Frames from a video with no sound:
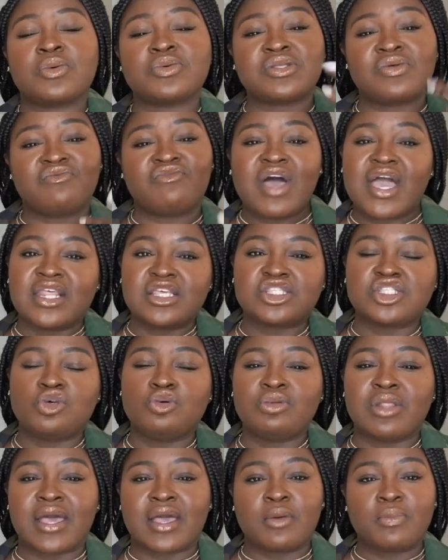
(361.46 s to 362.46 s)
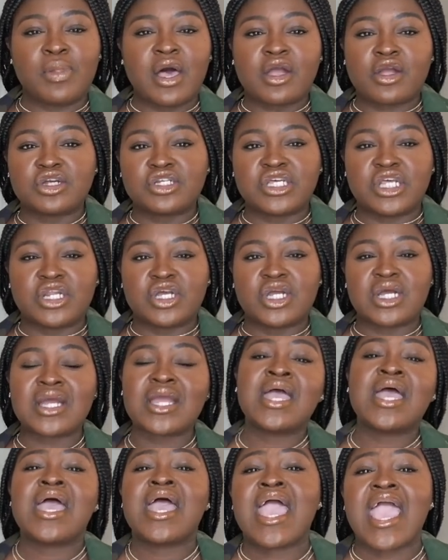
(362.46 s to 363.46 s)
I was invited to like a blogger dinner
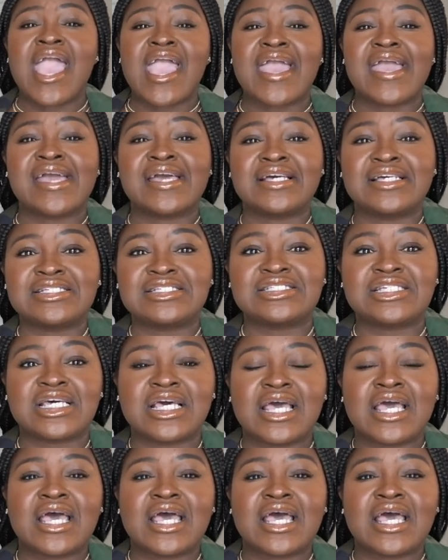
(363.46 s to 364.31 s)
and